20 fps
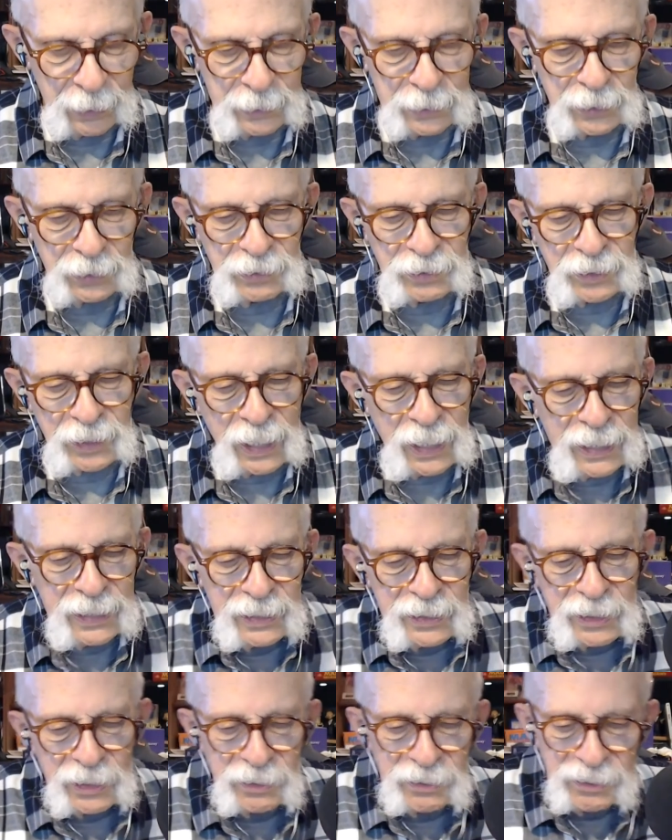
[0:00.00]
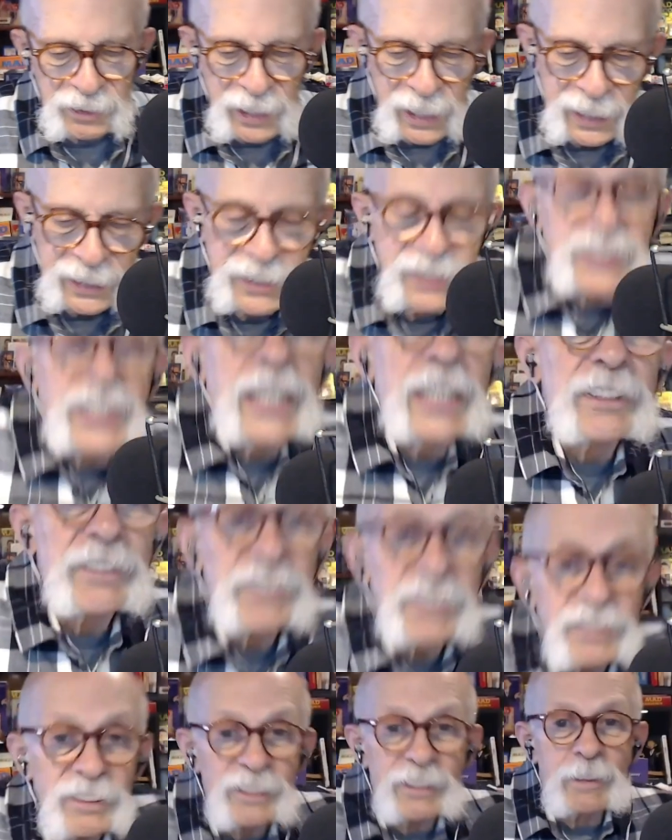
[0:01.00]
The scientist said,
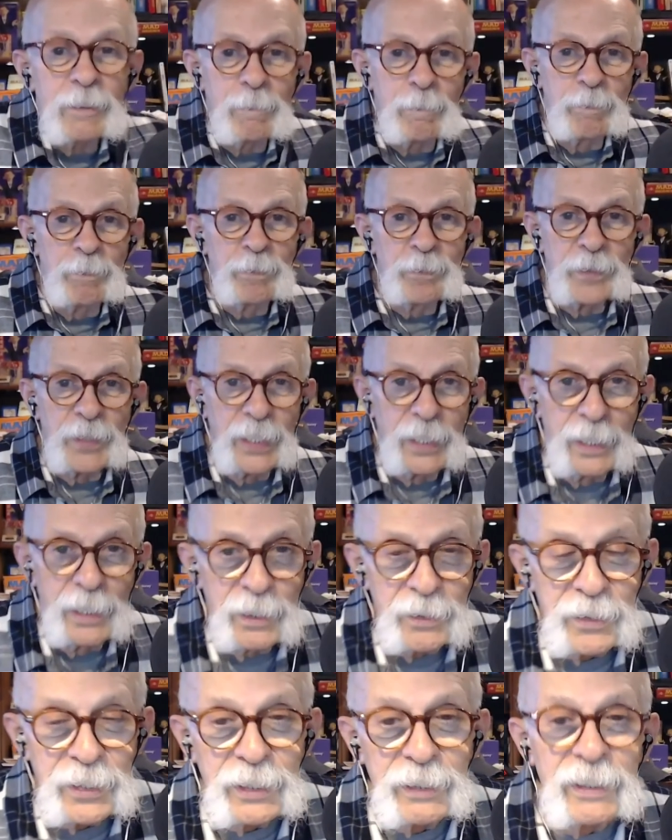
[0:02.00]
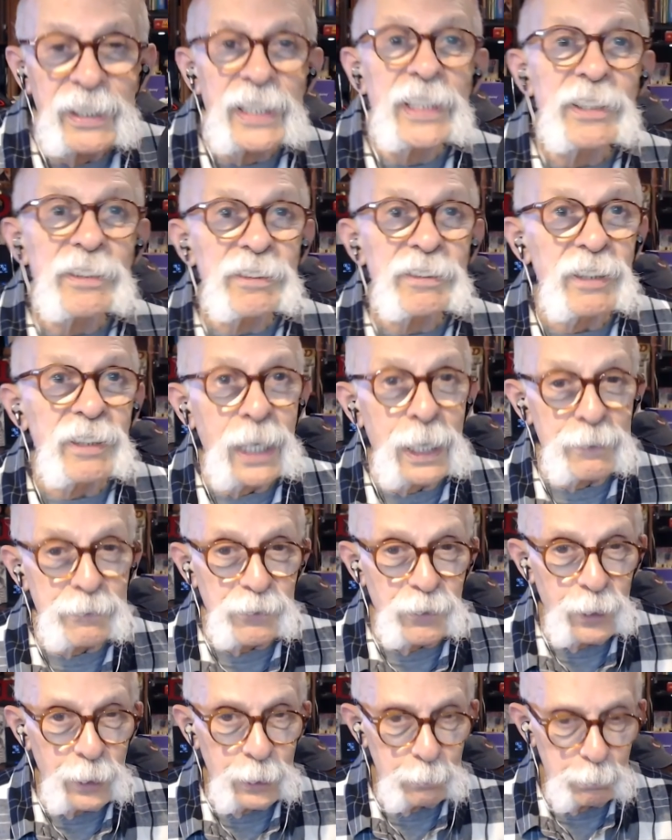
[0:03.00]
yes, there is
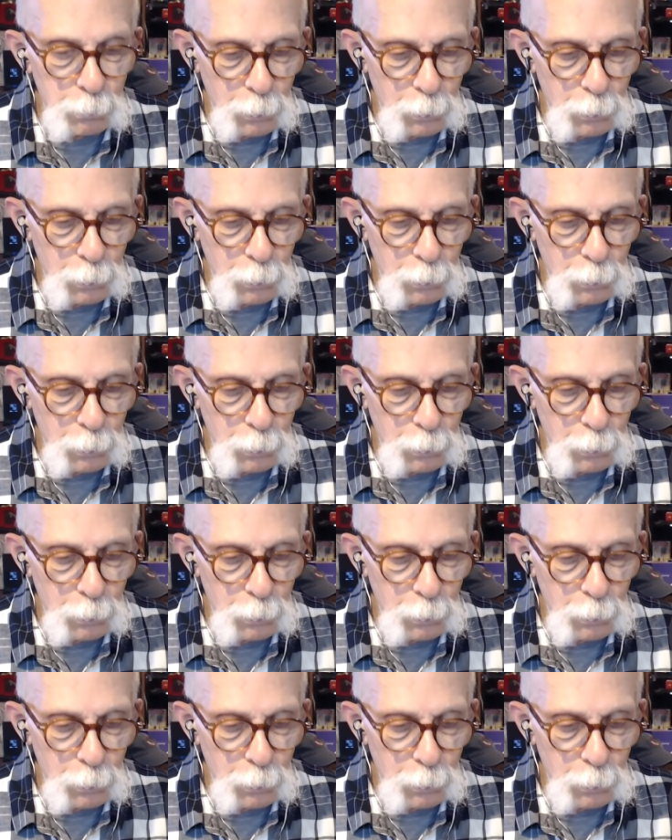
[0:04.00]
life on